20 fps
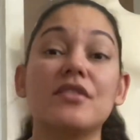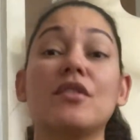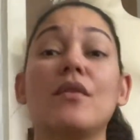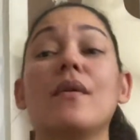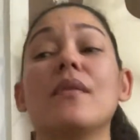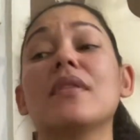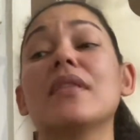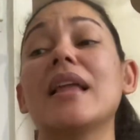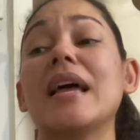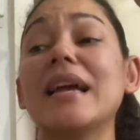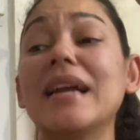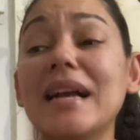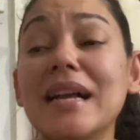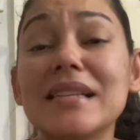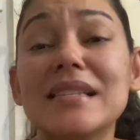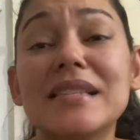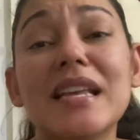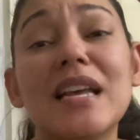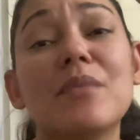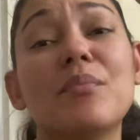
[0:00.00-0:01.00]
So like I
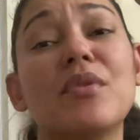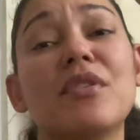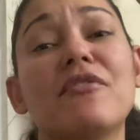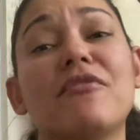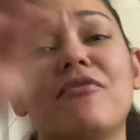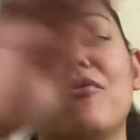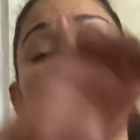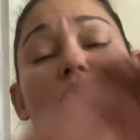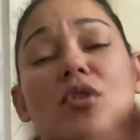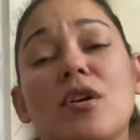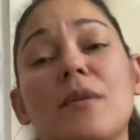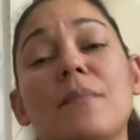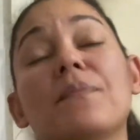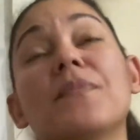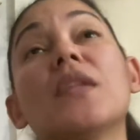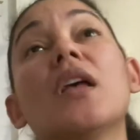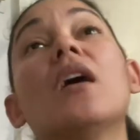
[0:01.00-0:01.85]
said before,